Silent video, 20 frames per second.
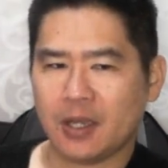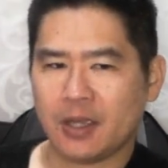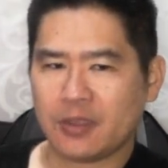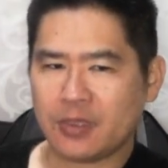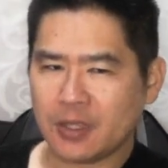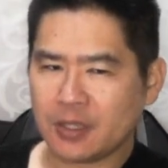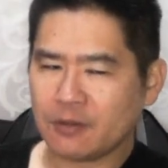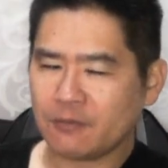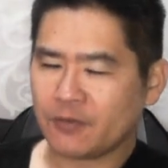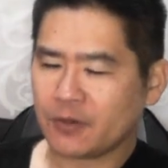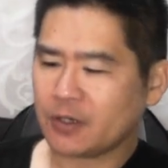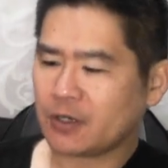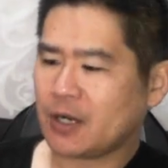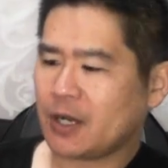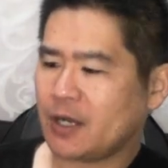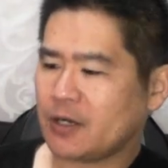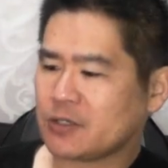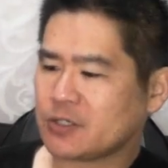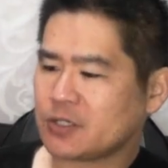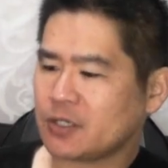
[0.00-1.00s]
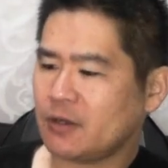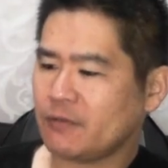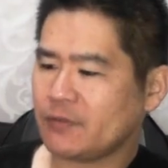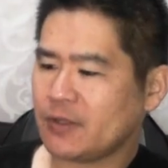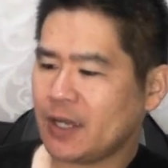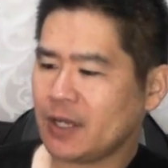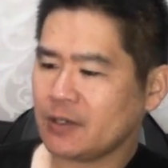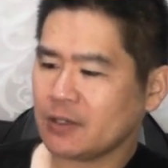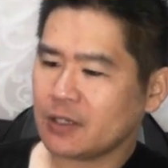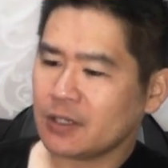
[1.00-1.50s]
You think you figured out how to solve
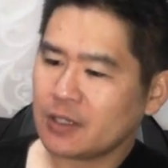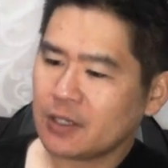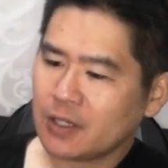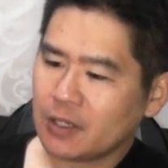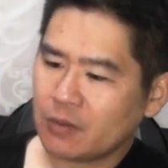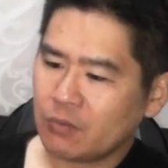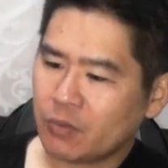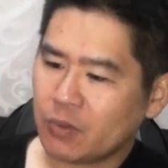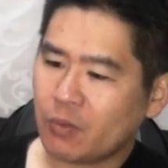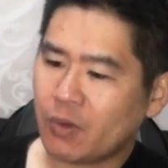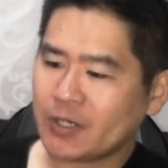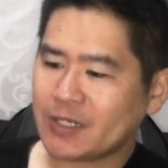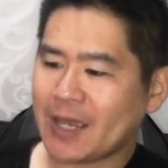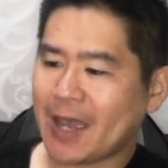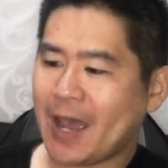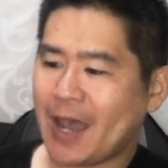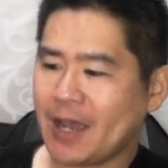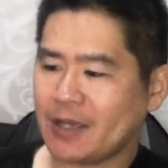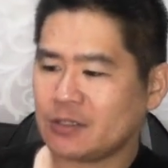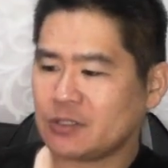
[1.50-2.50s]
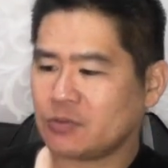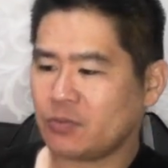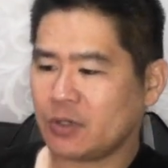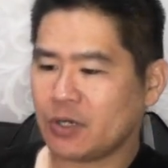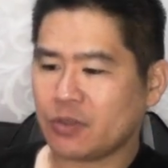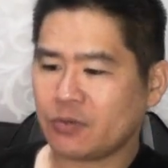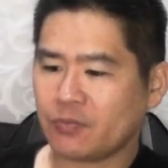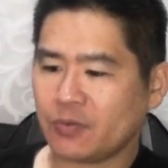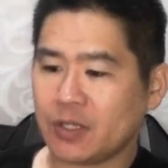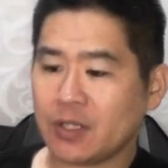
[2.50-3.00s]
that? We want to add
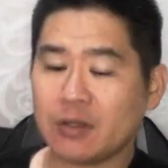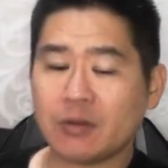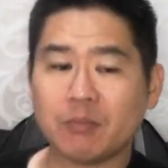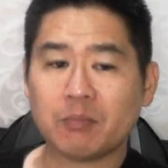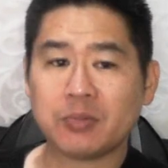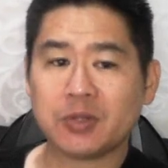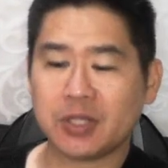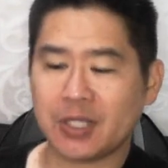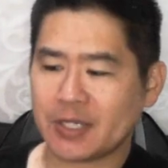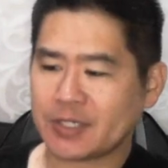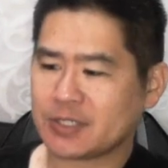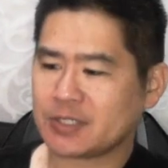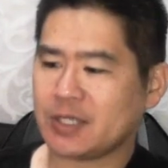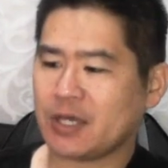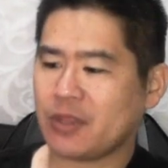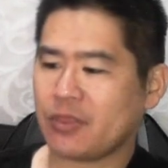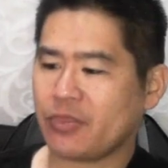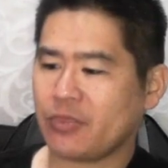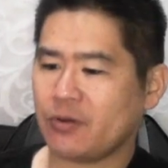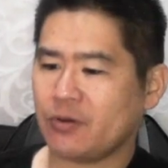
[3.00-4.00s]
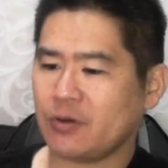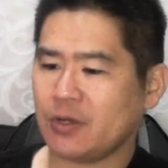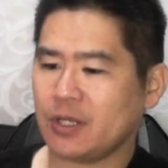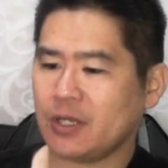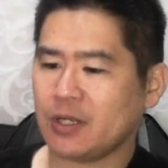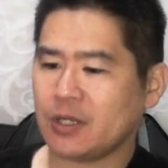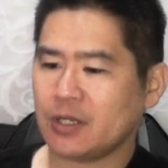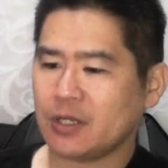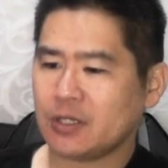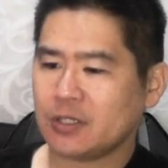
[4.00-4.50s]
23 plus that
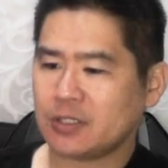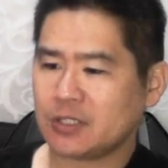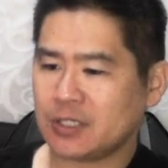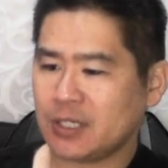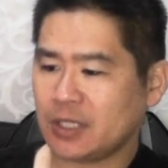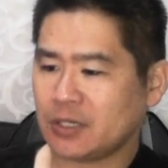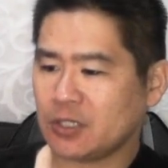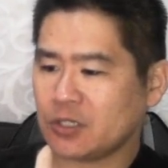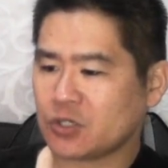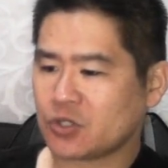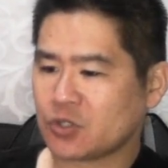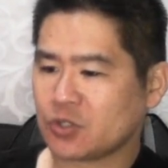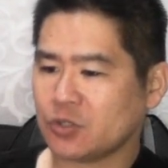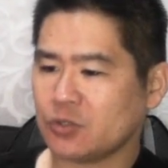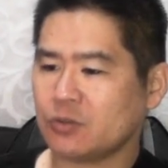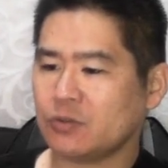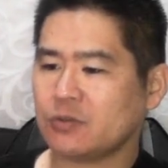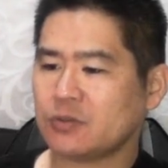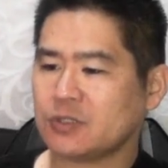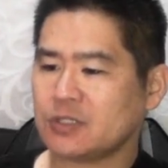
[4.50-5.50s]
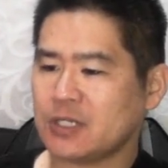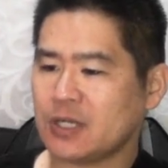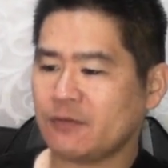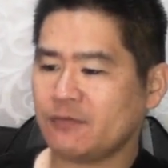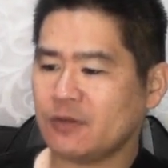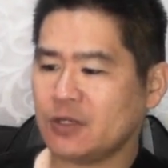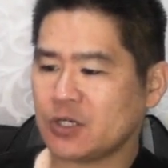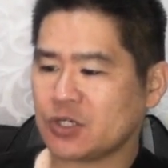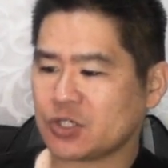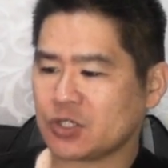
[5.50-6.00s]
30 to get the true
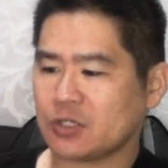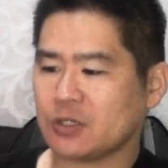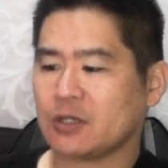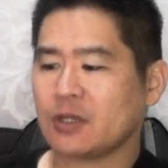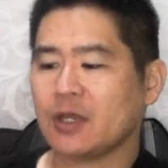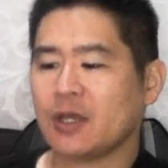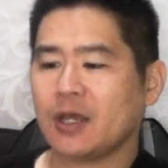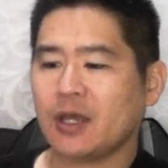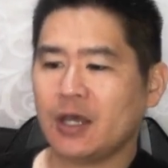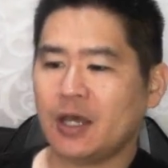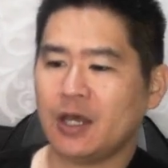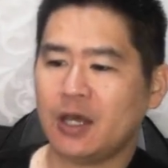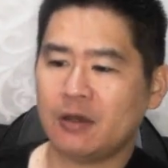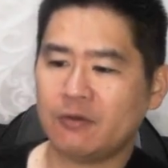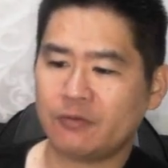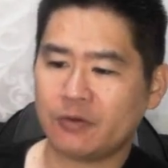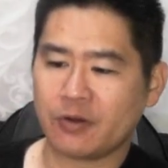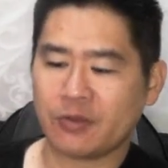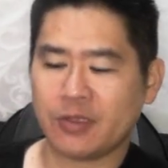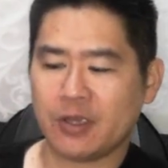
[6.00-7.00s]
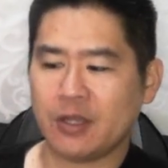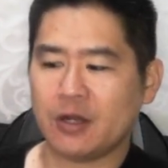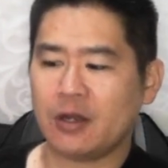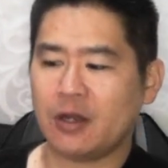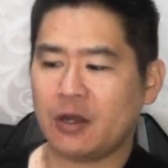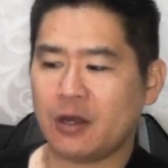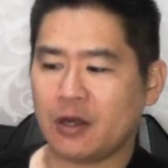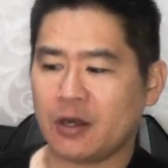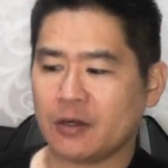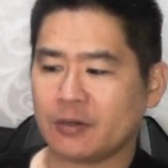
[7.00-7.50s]
definition of our theta
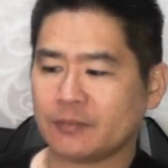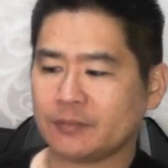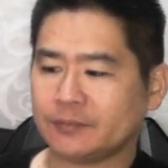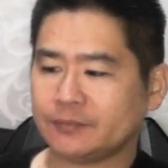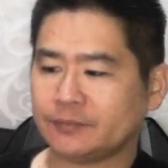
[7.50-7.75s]
r.